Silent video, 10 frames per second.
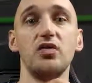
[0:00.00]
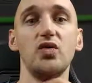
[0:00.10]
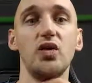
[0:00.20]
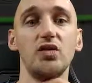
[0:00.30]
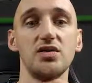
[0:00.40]
to
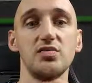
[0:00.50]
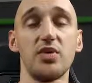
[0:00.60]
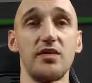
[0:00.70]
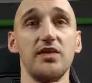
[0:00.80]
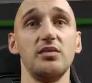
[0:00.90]
call this
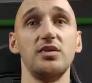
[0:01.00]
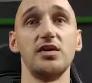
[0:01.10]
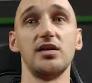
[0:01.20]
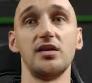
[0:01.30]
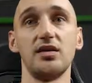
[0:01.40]

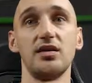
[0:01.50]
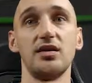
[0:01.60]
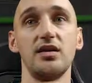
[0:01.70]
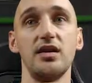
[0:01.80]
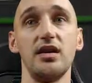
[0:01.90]
profitably.
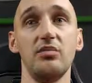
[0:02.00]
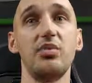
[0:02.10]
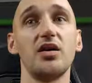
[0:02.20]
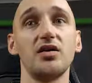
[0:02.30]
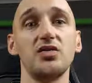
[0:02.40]
And
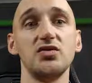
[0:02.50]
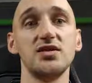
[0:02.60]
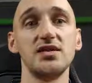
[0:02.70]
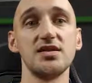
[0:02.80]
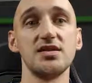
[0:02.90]
pocket
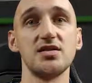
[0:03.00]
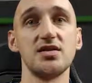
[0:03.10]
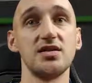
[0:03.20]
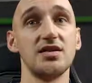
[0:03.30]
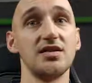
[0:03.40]
deuces